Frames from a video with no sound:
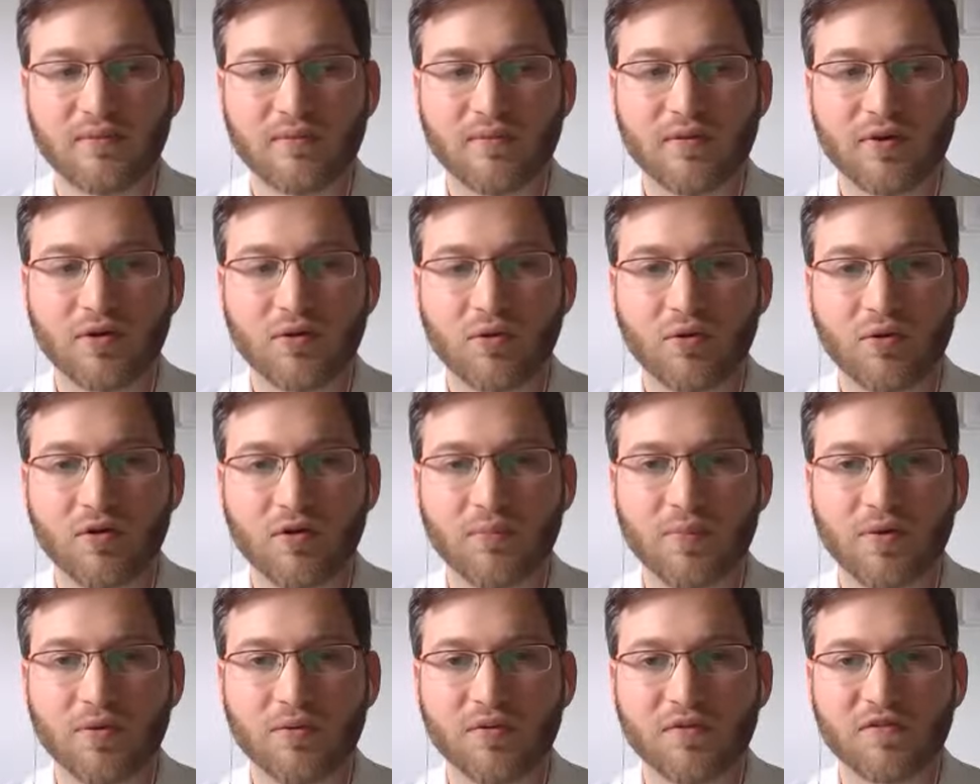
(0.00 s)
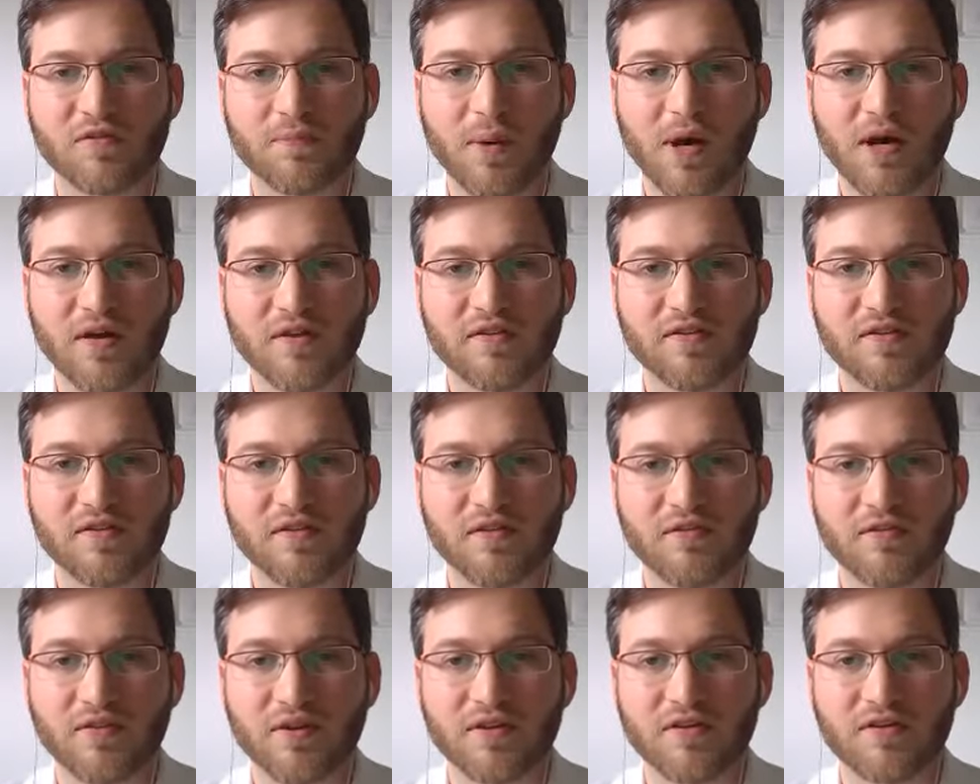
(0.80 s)
in order to be
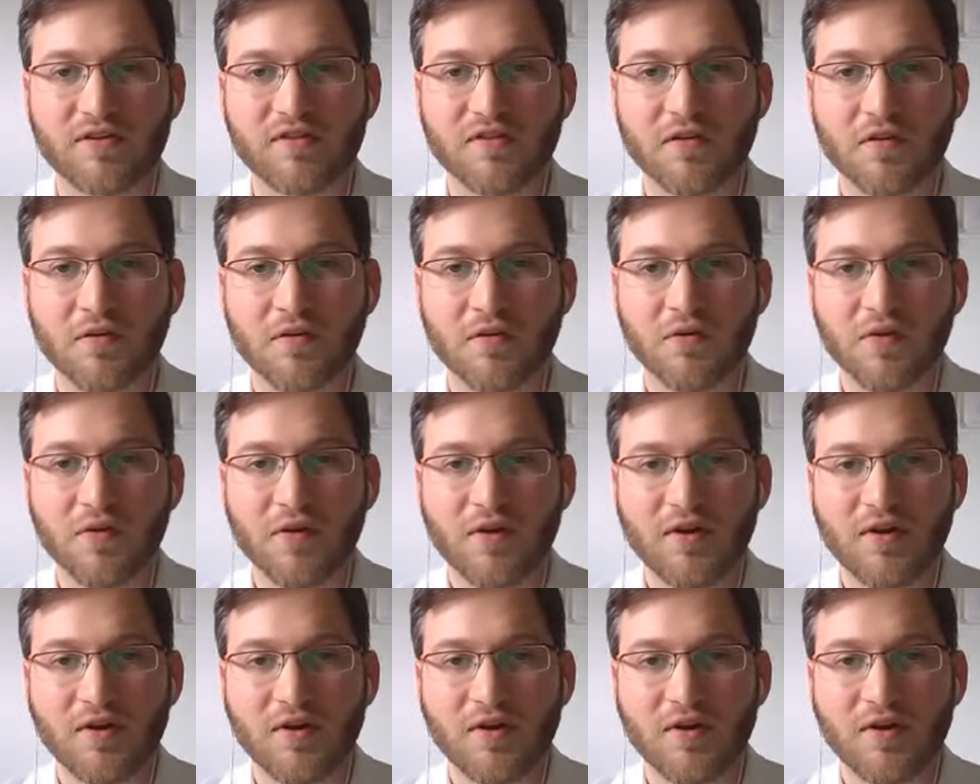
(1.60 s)
responsive. And so,